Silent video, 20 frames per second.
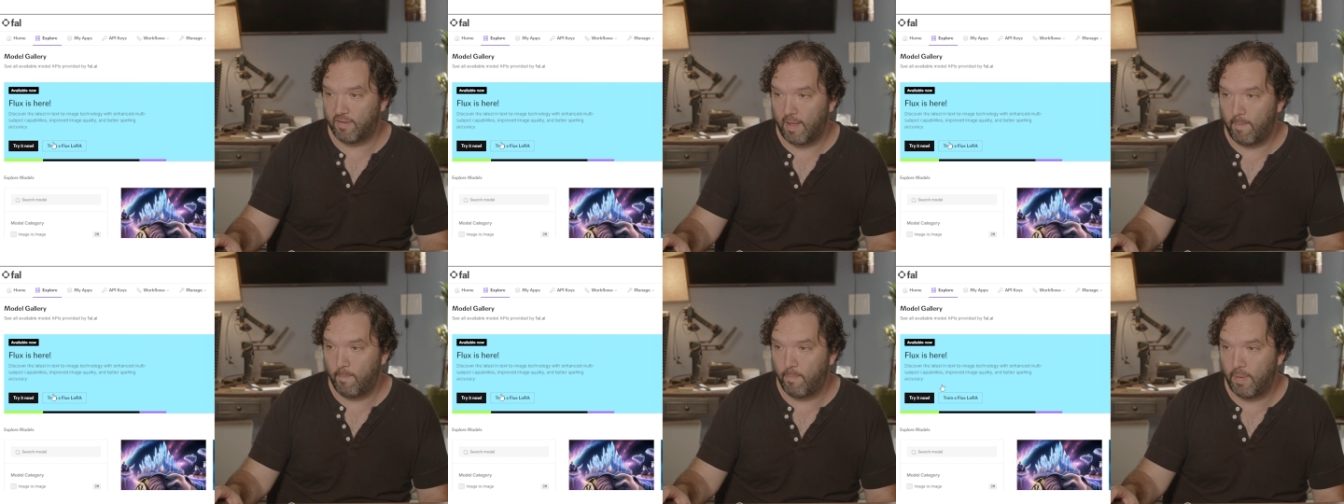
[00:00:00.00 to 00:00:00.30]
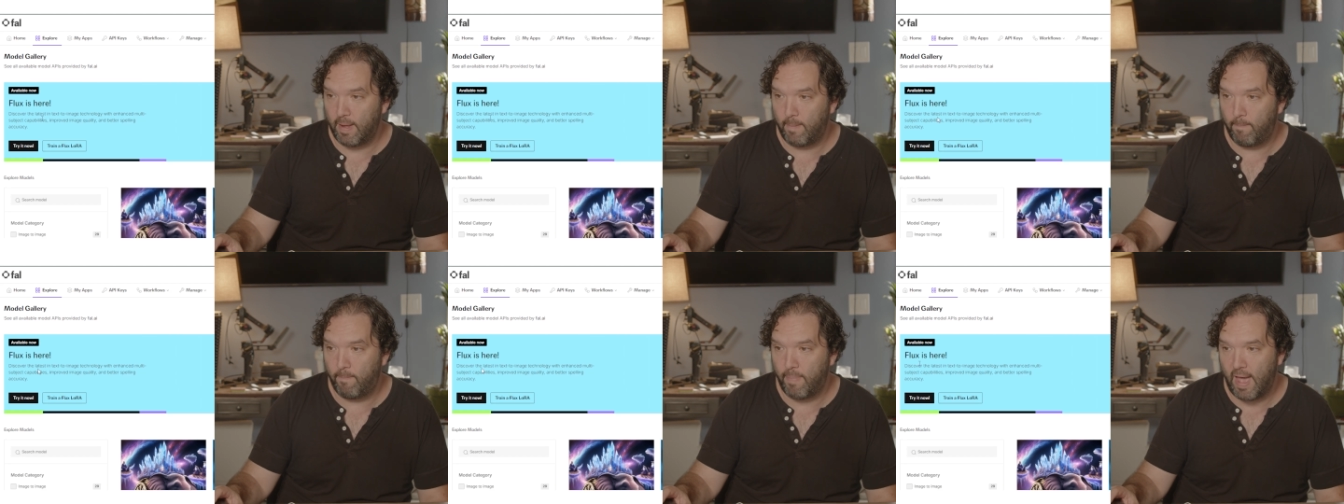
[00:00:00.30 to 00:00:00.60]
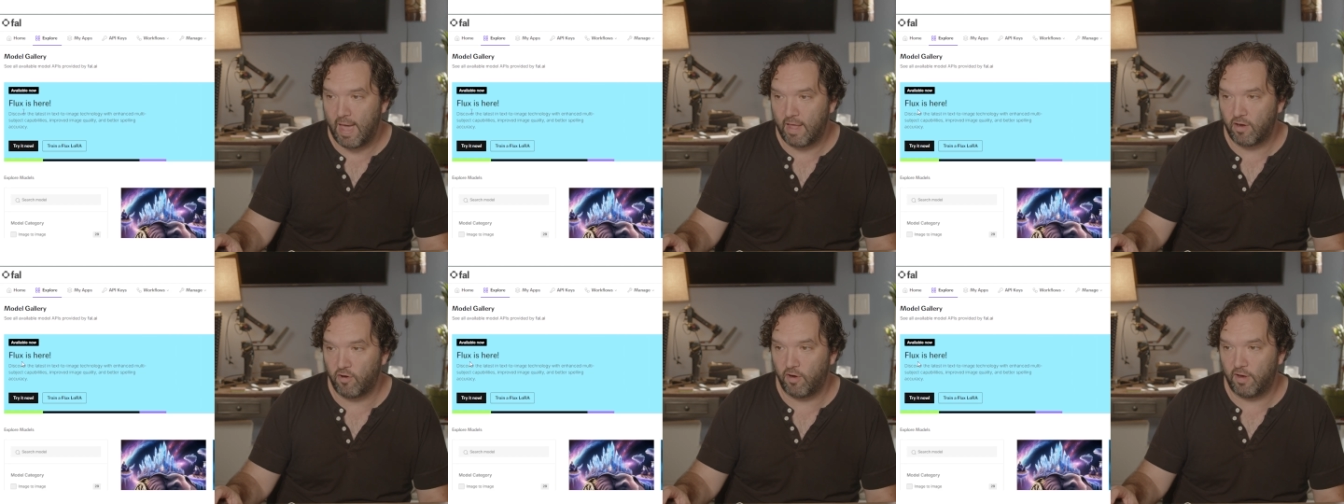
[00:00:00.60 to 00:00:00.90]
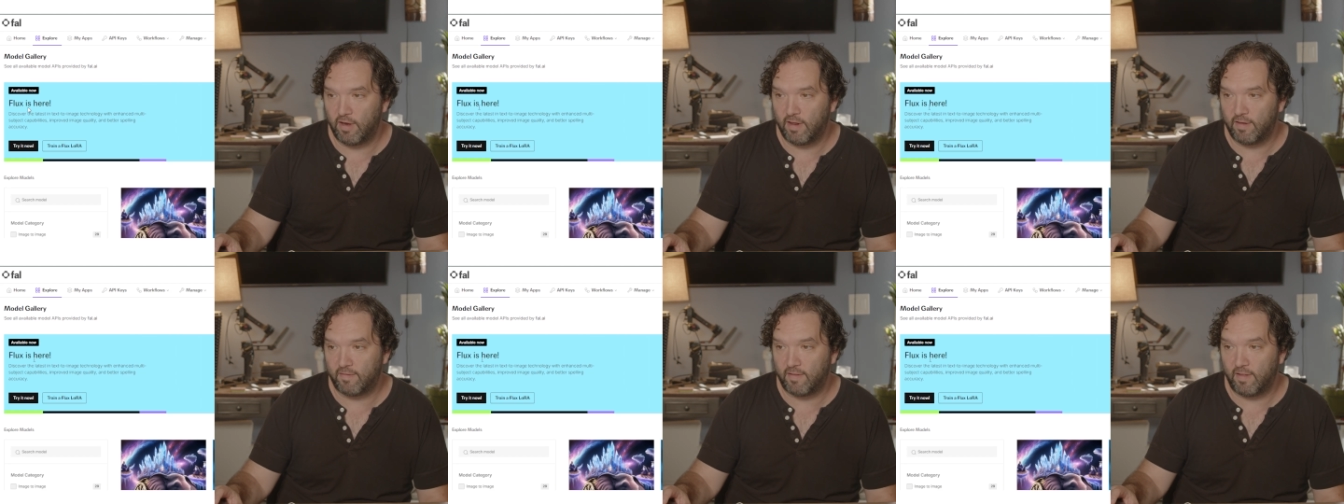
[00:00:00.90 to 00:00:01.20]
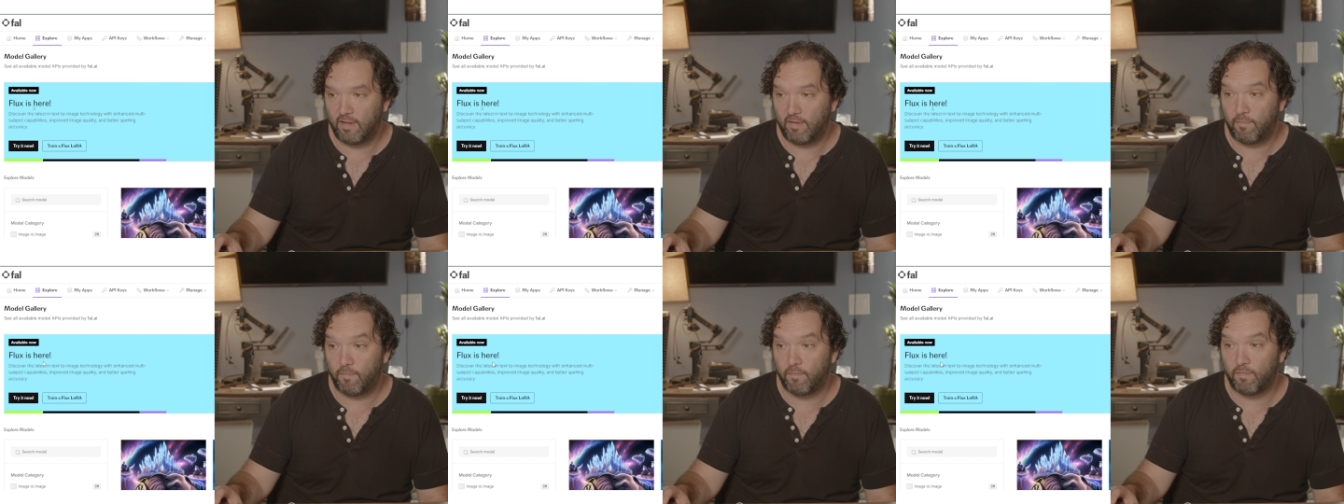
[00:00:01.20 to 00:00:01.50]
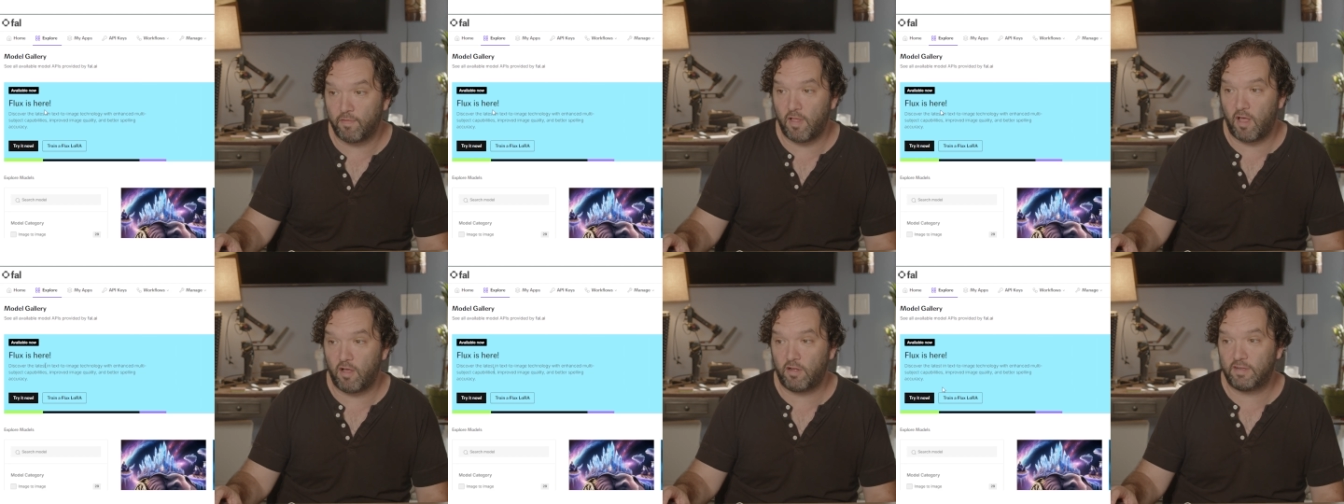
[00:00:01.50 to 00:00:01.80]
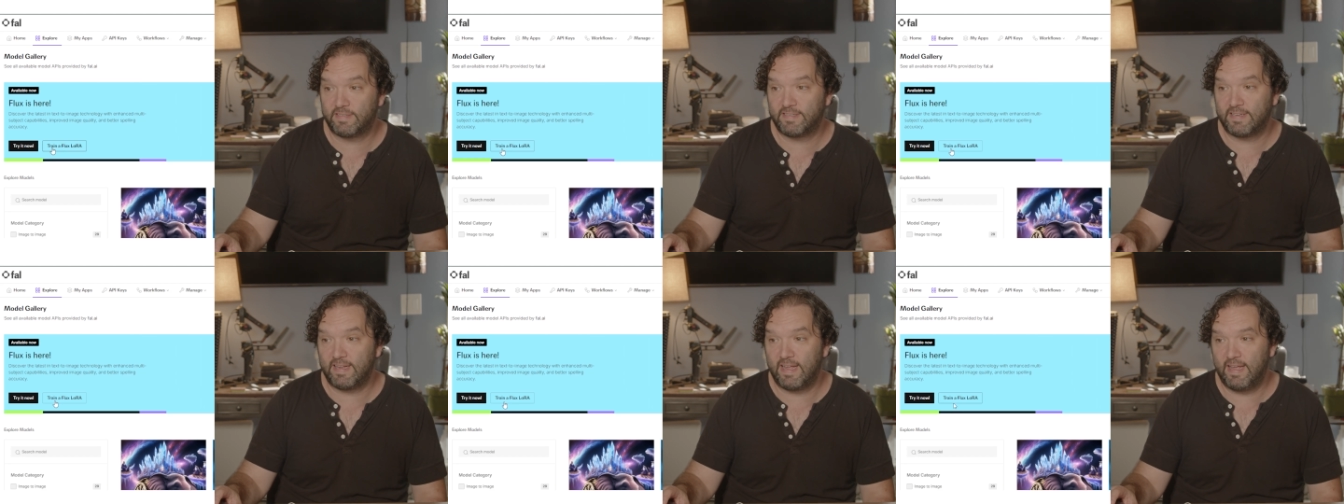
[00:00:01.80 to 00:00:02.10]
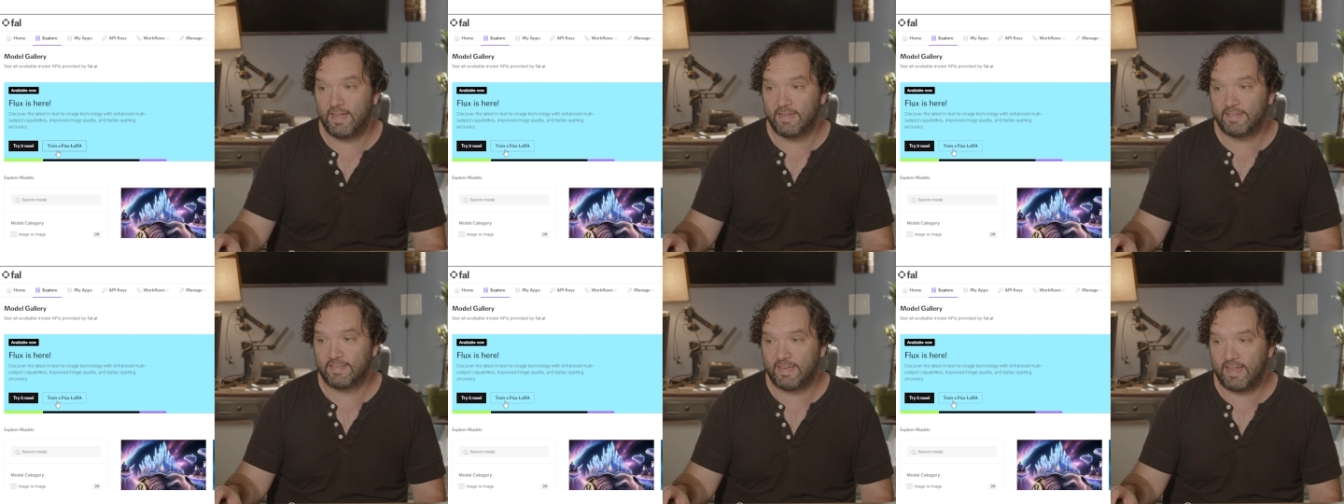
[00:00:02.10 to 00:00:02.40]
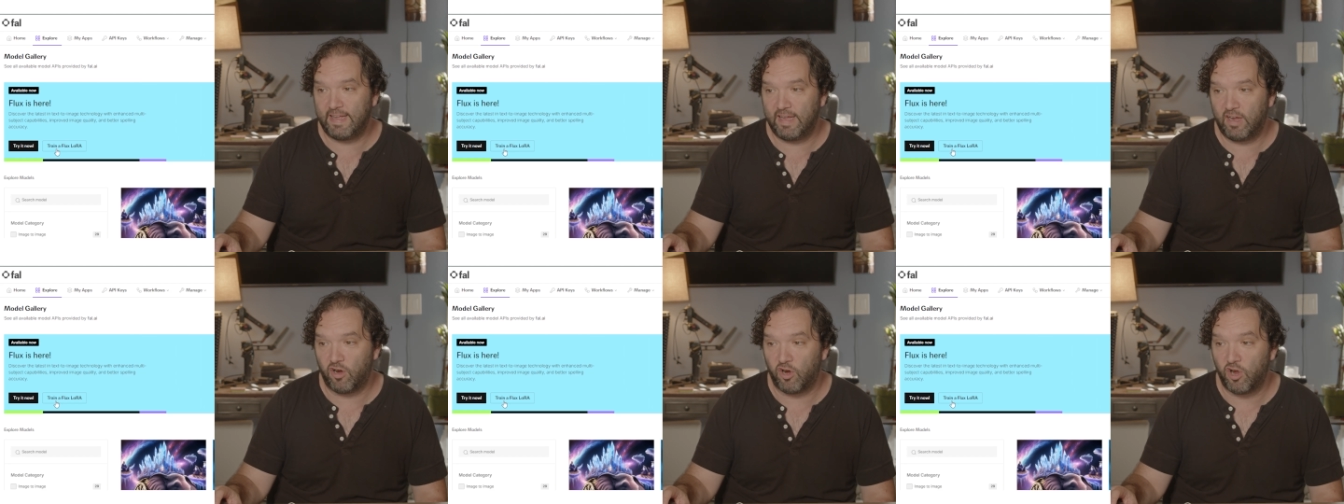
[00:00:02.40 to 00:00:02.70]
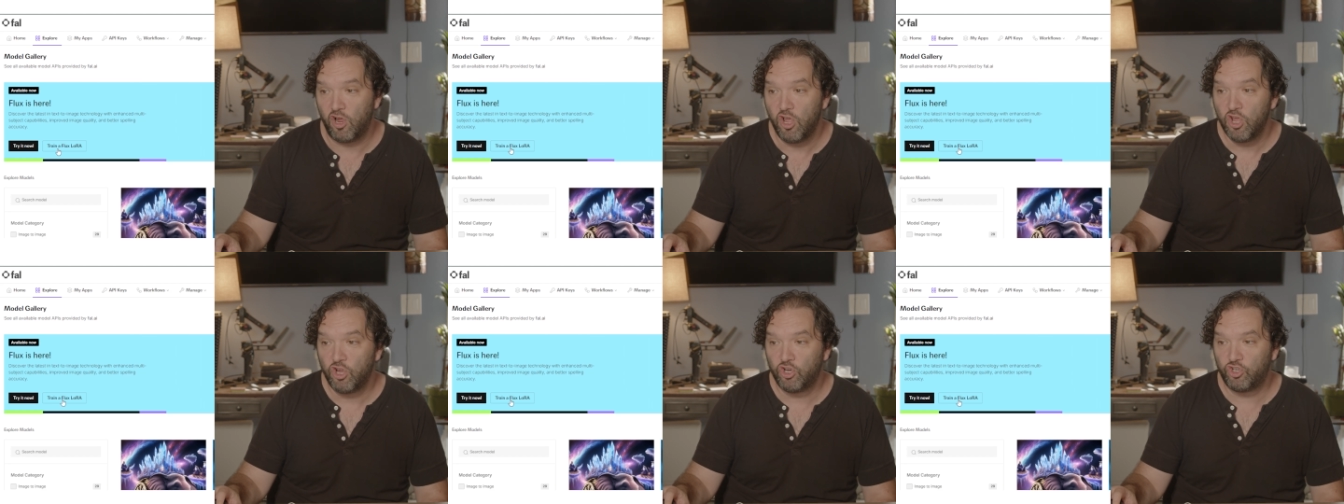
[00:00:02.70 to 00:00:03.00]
a big banner and it's a Flux is here.